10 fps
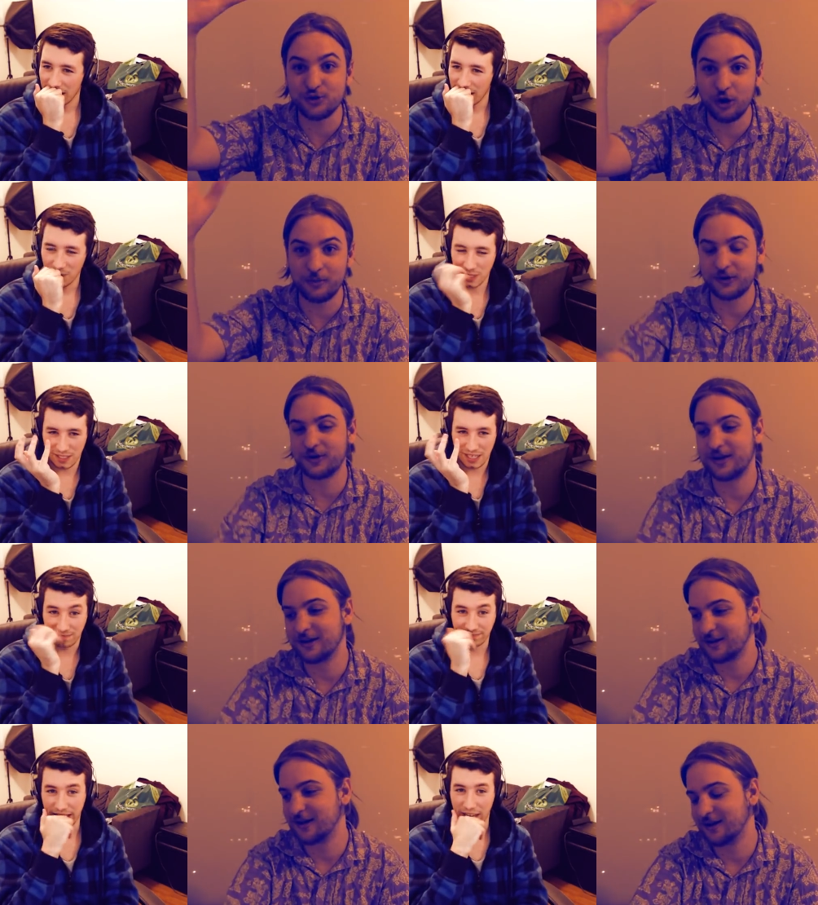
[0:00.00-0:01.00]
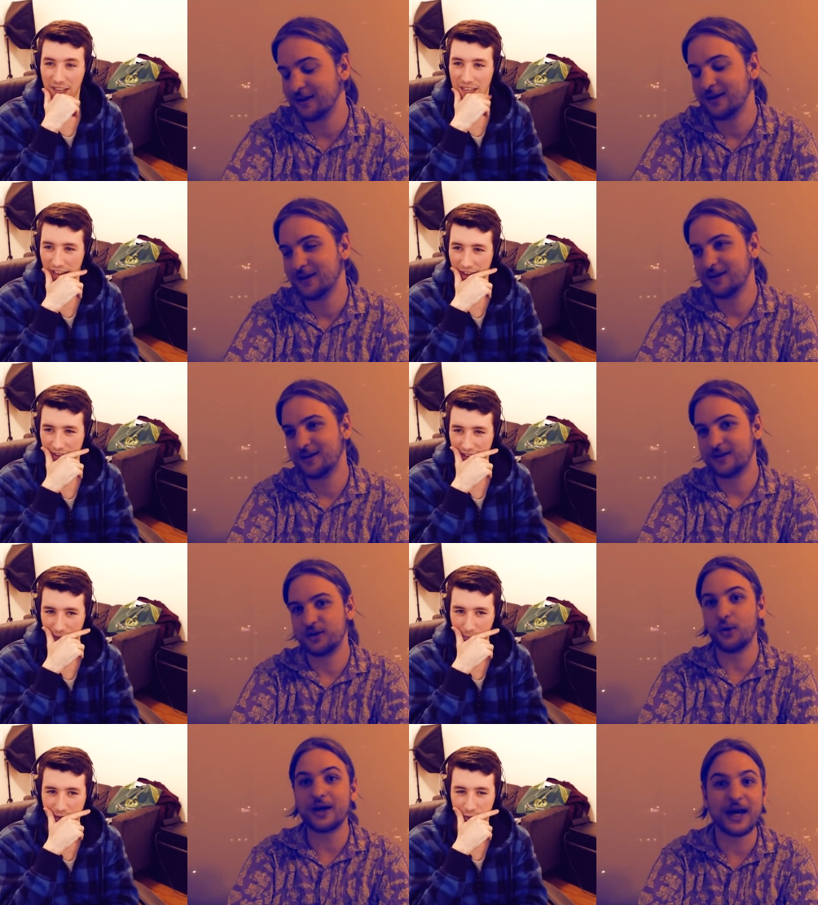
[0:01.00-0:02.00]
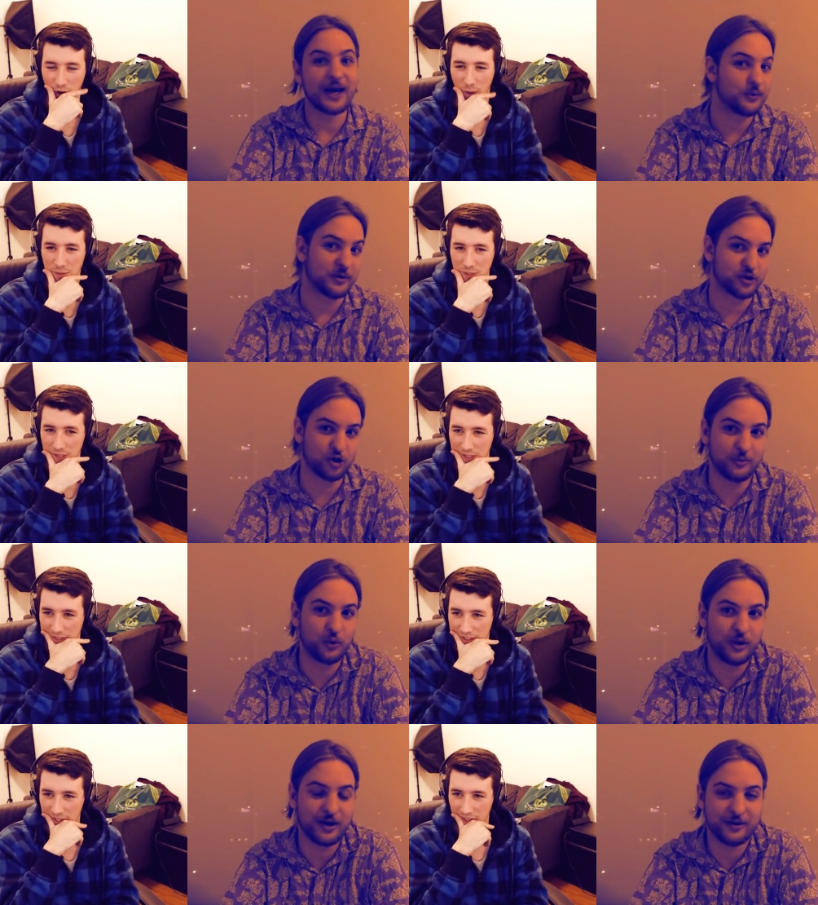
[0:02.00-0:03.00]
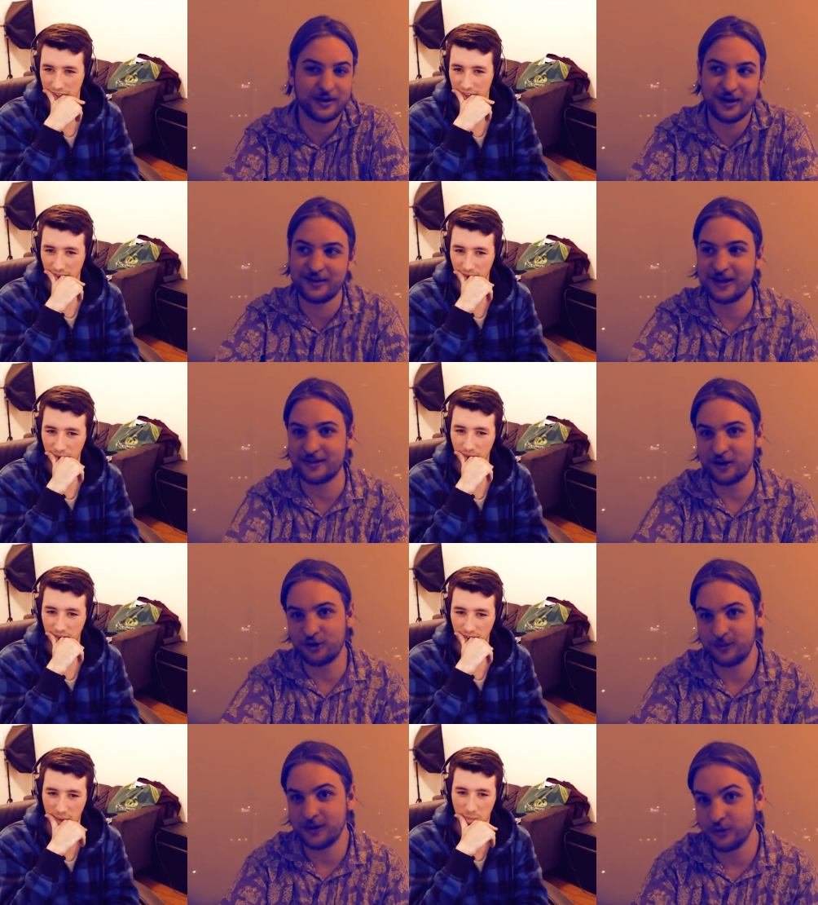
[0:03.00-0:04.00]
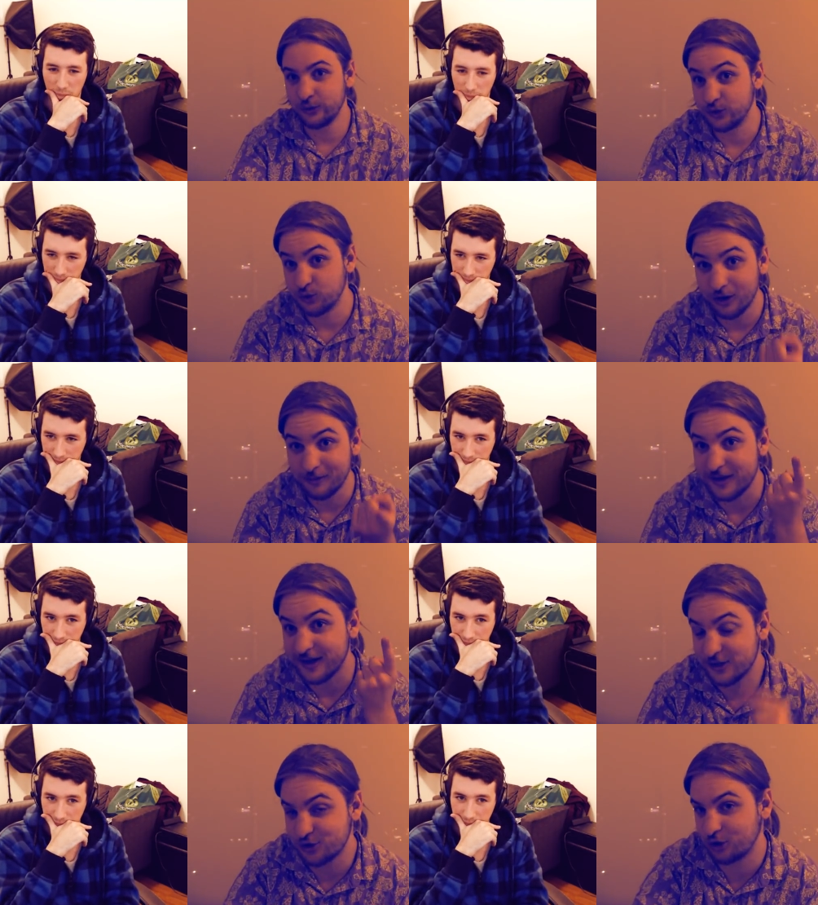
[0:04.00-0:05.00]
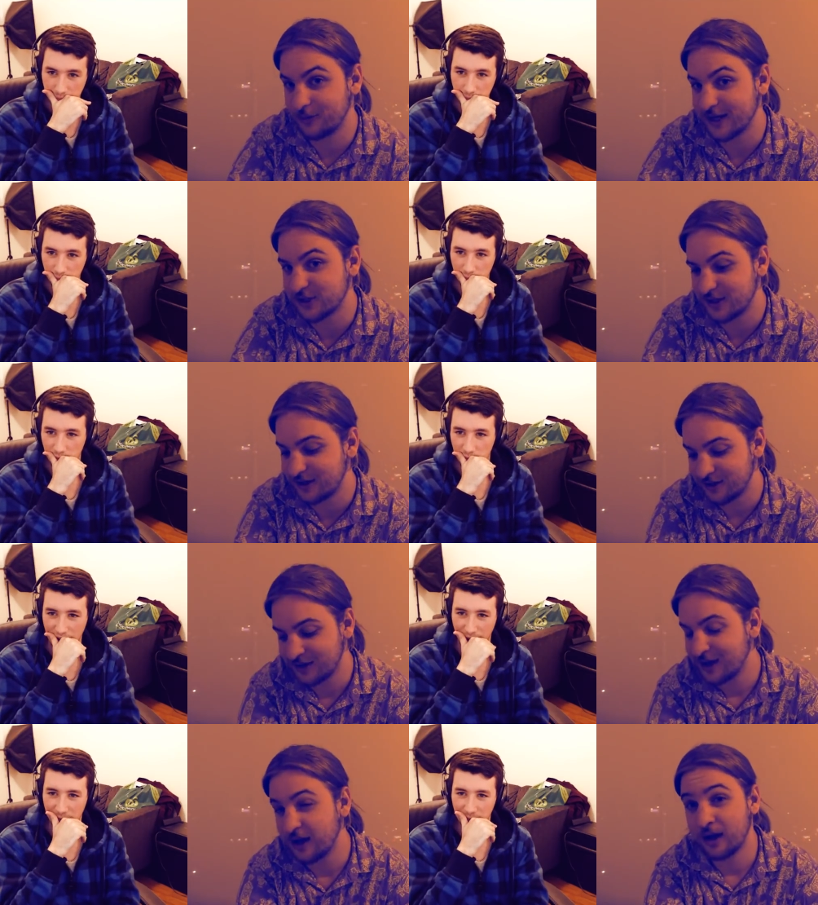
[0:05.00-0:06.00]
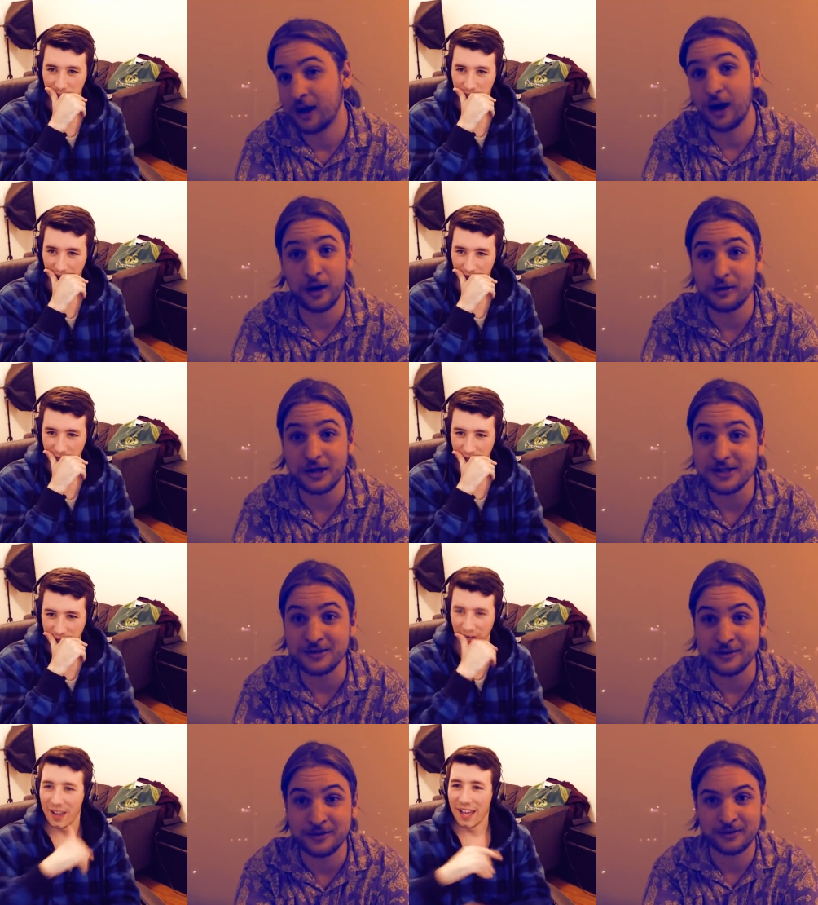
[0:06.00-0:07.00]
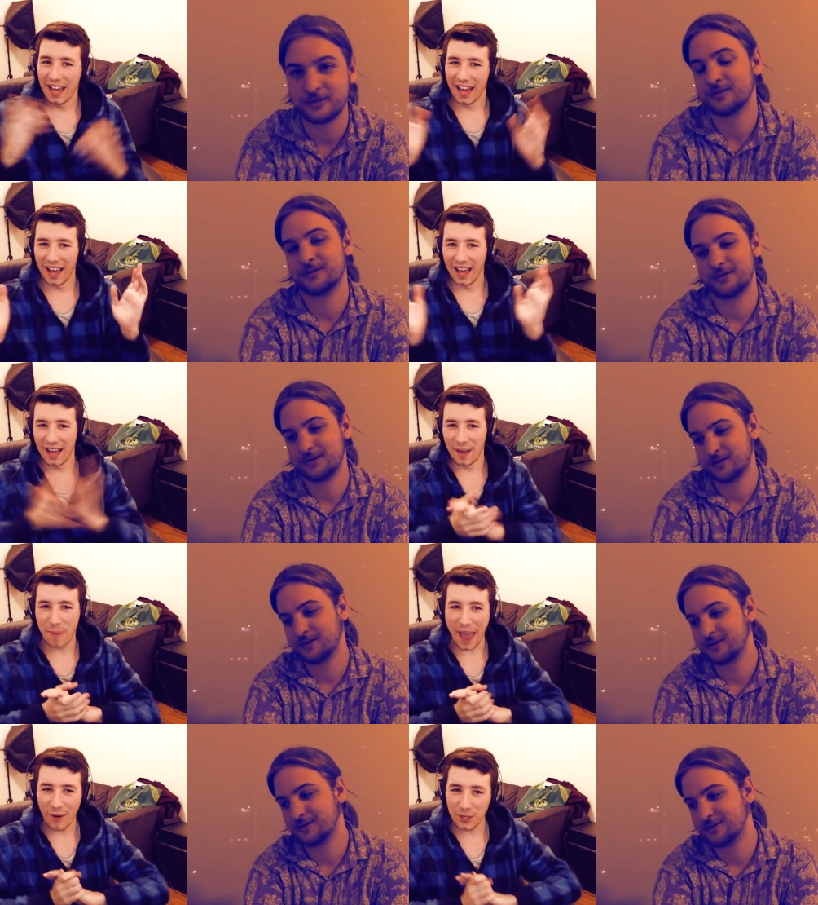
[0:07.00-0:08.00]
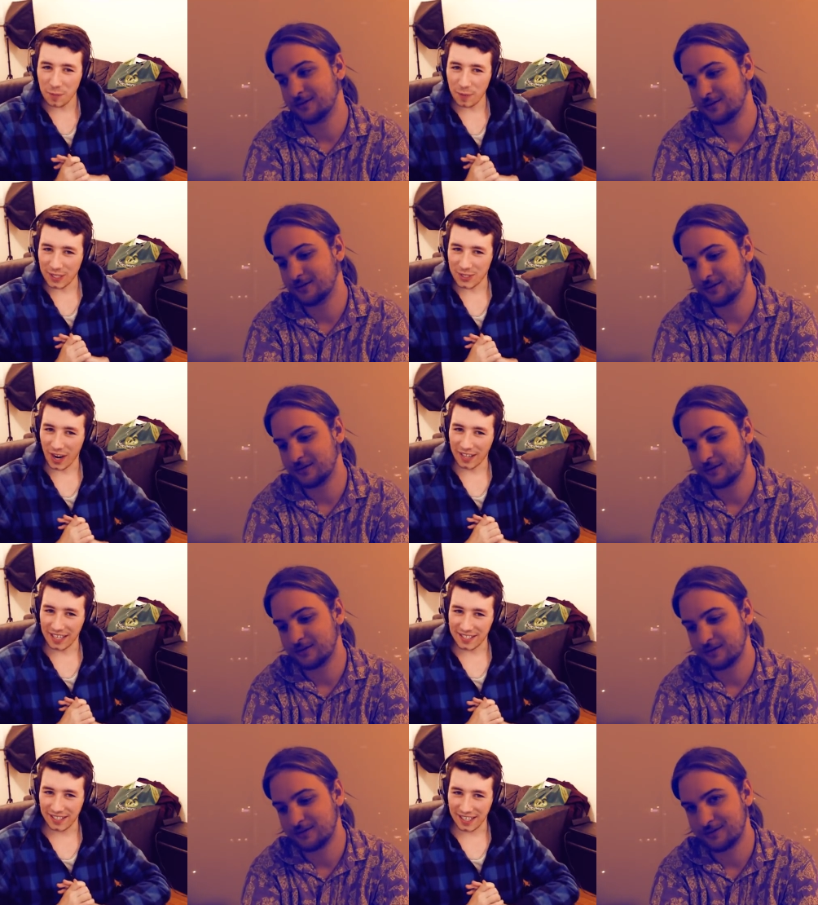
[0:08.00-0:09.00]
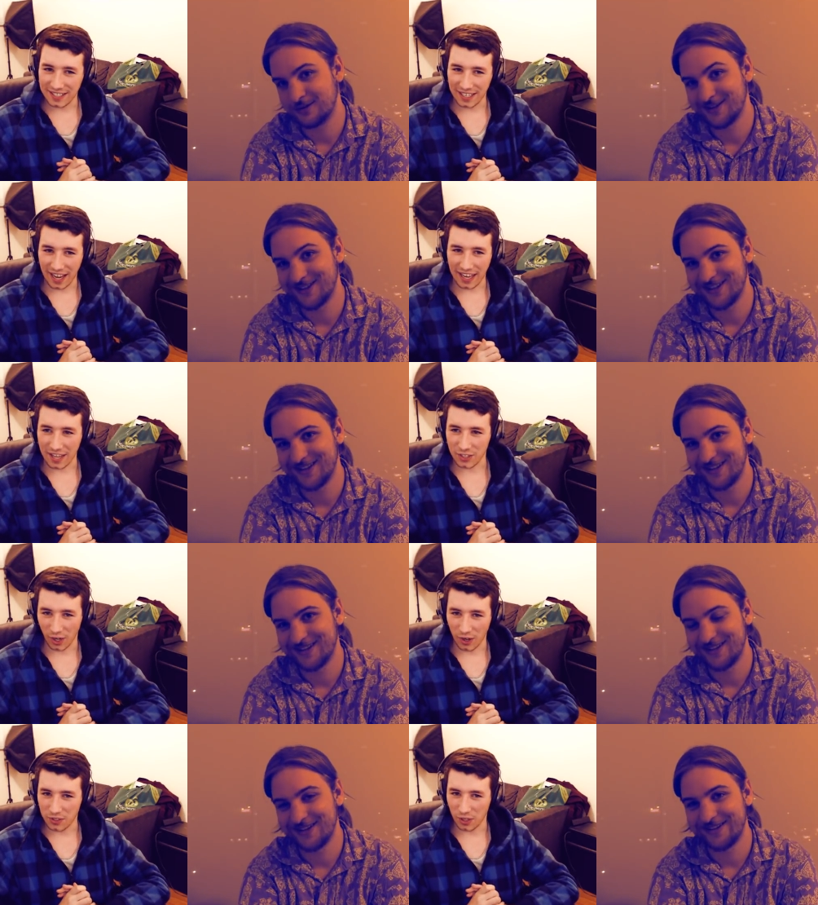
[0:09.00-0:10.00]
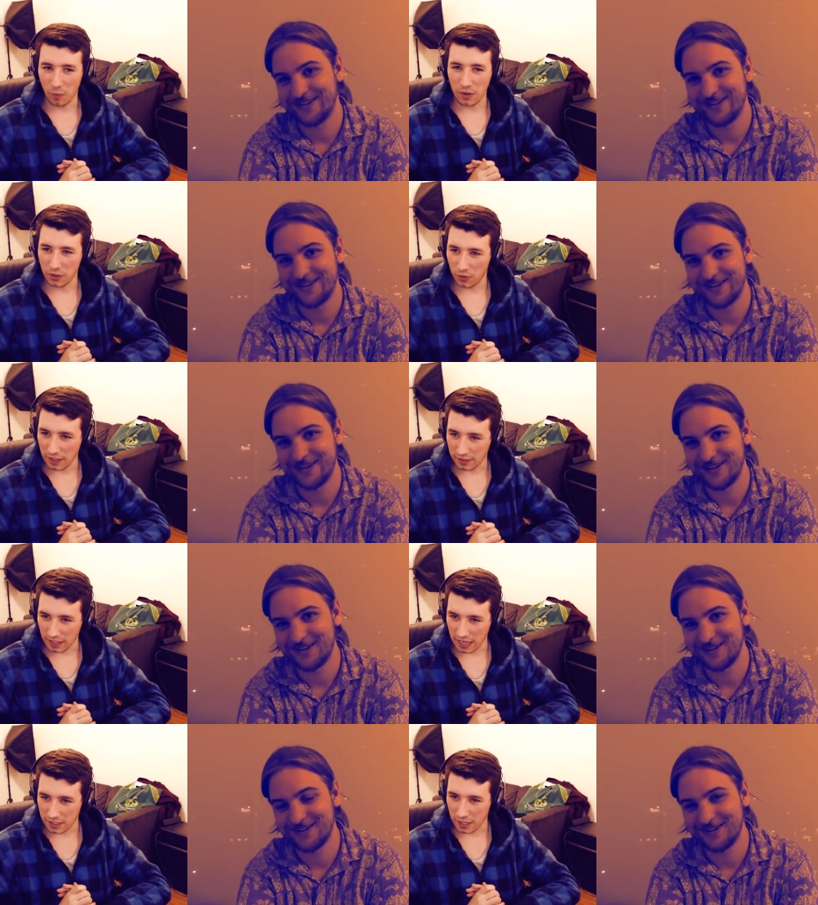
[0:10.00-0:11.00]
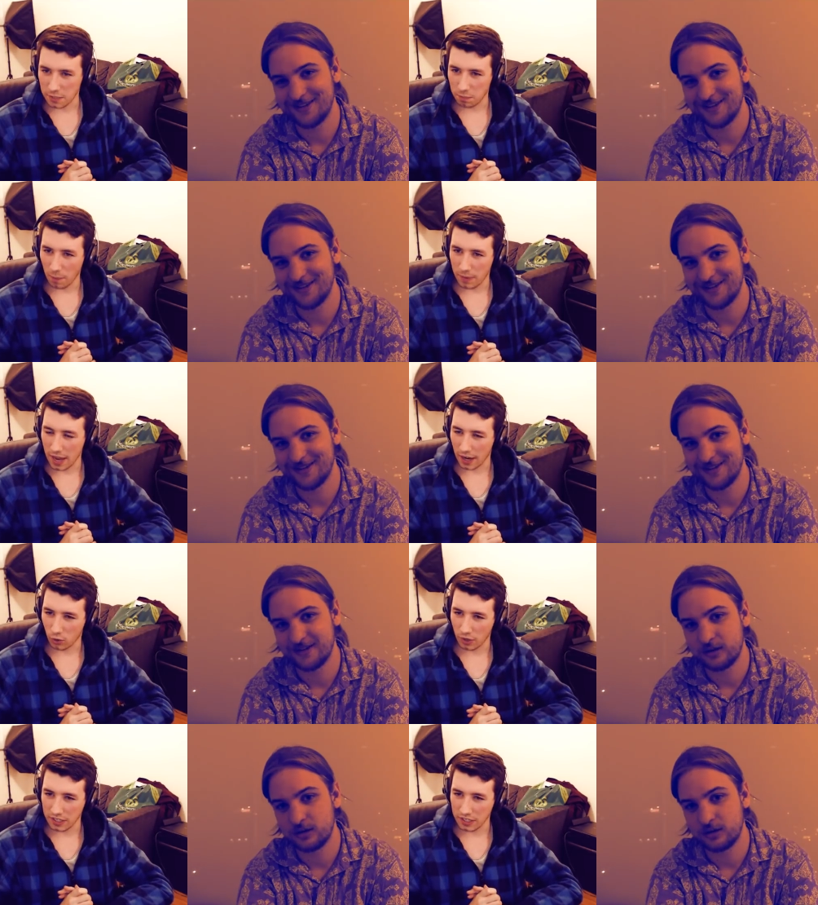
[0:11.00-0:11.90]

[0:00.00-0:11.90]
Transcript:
Speaker 1: drop you could hear, yeah. Yeah, yeah. No one yeah, cared when dropped. Trob quit, okay? That that could be you. Yeah. Do you want to be the next Trob H D?
Speaker 2: Yeah.
Speaker 1: I don't
Speaker 2: think yeah. so. So, power tripping aside, let's, let's uh, yeah, so so we, you think that it's it's probably